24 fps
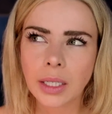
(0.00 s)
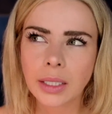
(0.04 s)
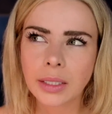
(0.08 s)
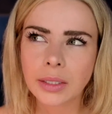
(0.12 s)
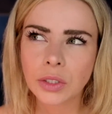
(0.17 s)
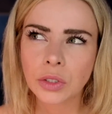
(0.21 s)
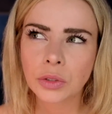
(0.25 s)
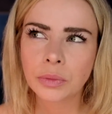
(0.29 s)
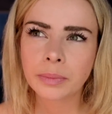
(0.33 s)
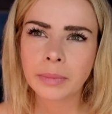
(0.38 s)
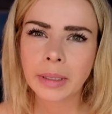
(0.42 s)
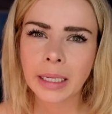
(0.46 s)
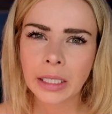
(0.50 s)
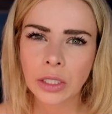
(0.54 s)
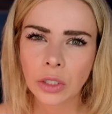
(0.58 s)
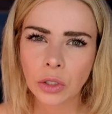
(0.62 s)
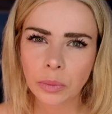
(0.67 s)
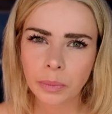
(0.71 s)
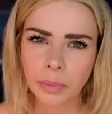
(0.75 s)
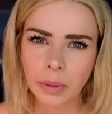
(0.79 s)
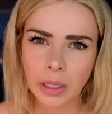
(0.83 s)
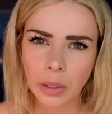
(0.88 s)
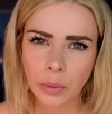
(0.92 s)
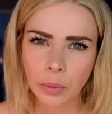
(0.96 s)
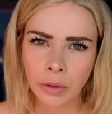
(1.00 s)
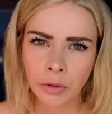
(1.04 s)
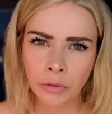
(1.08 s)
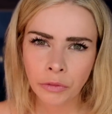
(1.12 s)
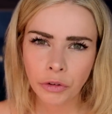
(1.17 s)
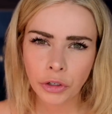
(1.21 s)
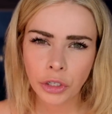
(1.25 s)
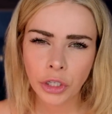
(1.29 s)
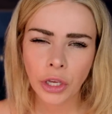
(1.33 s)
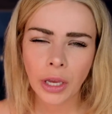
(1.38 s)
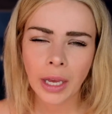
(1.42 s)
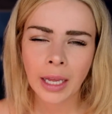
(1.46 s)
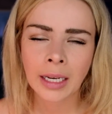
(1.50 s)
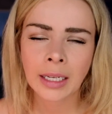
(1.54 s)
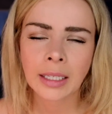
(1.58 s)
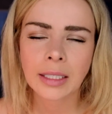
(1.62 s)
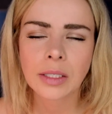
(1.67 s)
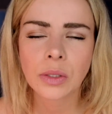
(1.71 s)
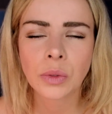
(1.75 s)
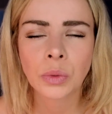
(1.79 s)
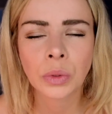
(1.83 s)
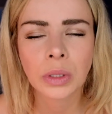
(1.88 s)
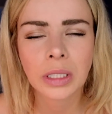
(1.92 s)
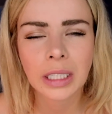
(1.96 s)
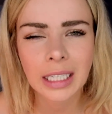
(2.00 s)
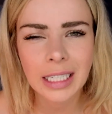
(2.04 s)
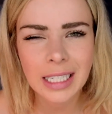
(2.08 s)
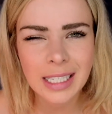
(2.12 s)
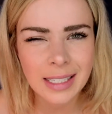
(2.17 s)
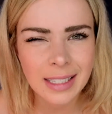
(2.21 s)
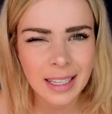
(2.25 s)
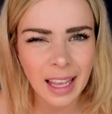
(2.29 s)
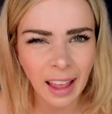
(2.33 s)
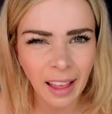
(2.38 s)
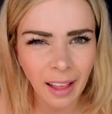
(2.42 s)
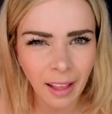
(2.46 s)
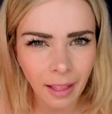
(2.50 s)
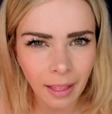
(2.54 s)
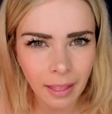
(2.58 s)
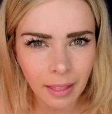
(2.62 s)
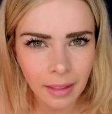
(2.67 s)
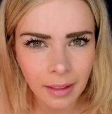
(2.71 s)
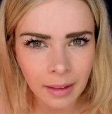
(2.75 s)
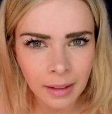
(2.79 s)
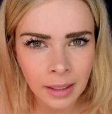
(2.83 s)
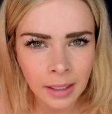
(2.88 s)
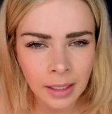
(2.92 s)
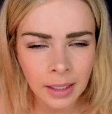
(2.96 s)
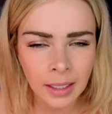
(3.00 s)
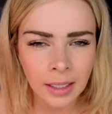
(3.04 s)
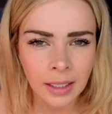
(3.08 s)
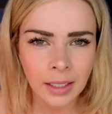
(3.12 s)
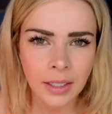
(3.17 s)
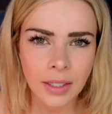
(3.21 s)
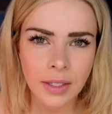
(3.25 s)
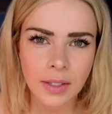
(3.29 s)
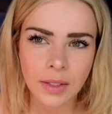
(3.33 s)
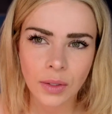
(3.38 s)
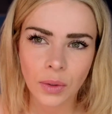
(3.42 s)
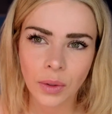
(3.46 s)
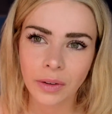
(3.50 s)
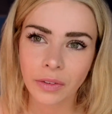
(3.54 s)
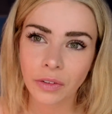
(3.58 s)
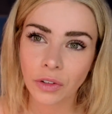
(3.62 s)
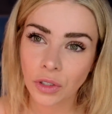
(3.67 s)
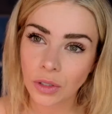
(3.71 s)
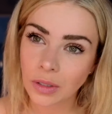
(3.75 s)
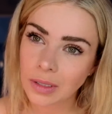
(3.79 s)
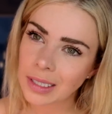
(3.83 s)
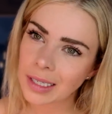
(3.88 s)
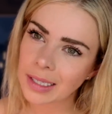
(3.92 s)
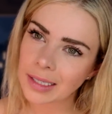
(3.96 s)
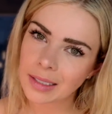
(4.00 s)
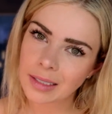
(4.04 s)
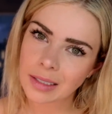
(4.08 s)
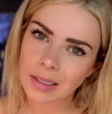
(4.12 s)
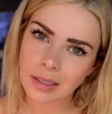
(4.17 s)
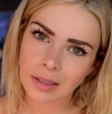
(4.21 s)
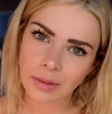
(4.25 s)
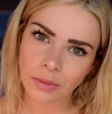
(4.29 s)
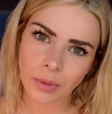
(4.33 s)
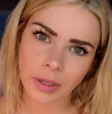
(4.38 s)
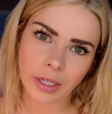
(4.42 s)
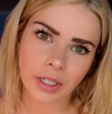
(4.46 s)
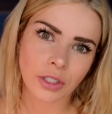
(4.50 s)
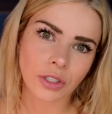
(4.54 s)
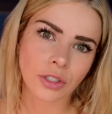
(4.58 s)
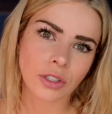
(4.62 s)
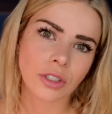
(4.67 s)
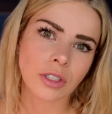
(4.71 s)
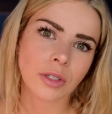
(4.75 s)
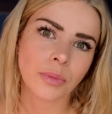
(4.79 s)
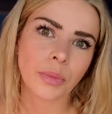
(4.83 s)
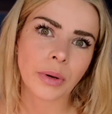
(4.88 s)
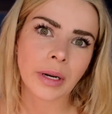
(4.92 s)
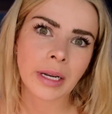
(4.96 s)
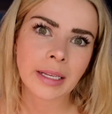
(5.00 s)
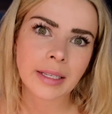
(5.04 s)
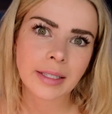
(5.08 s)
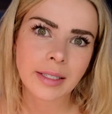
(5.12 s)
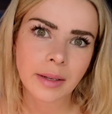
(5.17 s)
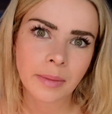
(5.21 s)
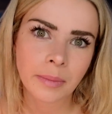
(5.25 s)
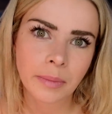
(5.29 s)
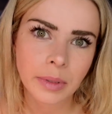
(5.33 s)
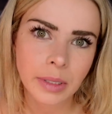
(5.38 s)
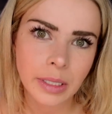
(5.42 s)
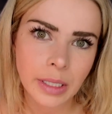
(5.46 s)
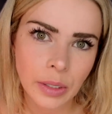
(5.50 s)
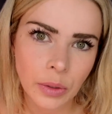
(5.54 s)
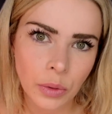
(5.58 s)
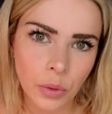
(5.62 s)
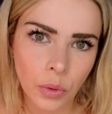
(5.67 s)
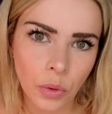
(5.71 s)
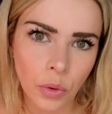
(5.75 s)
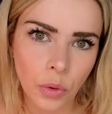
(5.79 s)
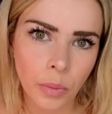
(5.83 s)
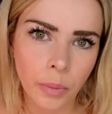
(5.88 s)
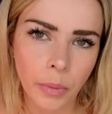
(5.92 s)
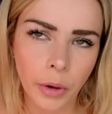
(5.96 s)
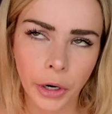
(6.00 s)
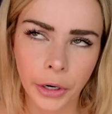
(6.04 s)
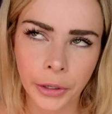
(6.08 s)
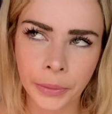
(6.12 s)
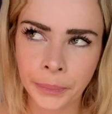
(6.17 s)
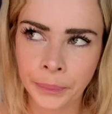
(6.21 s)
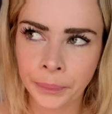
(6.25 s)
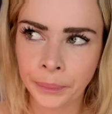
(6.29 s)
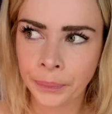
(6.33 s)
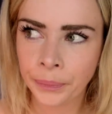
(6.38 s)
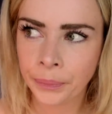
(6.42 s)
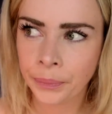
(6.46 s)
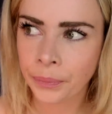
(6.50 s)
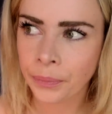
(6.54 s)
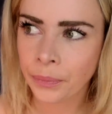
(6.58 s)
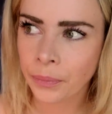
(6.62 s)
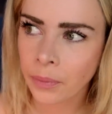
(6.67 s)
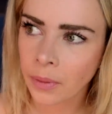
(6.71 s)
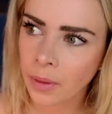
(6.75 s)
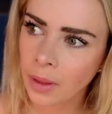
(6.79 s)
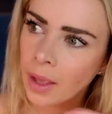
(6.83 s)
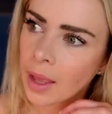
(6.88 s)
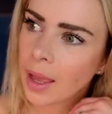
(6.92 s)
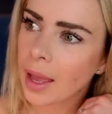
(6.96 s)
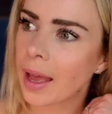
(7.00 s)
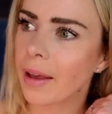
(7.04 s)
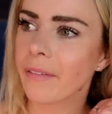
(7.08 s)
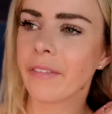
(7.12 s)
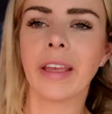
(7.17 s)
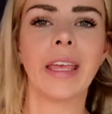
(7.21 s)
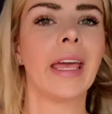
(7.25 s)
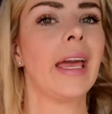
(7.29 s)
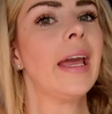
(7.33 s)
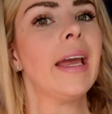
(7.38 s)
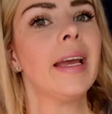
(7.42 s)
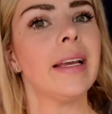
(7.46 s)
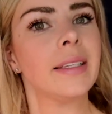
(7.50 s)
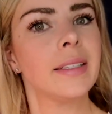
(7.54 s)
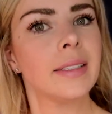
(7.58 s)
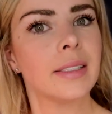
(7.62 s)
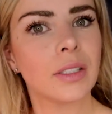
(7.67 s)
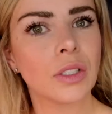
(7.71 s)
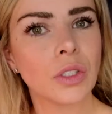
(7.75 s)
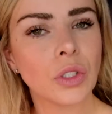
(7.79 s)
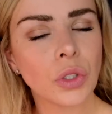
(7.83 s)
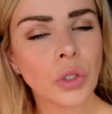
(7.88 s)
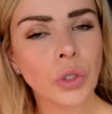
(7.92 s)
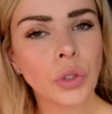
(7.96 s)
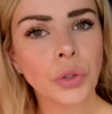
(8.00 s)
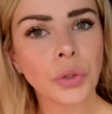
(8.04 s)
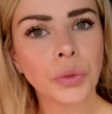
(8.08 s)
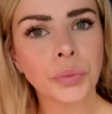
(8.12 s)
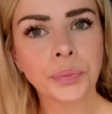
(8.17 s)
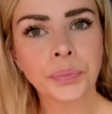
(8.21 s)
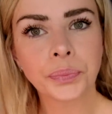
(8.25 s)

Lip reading: so it might not be the one for you, and it's only a single. So if you did wish to bring somebody home or have a guest, you know,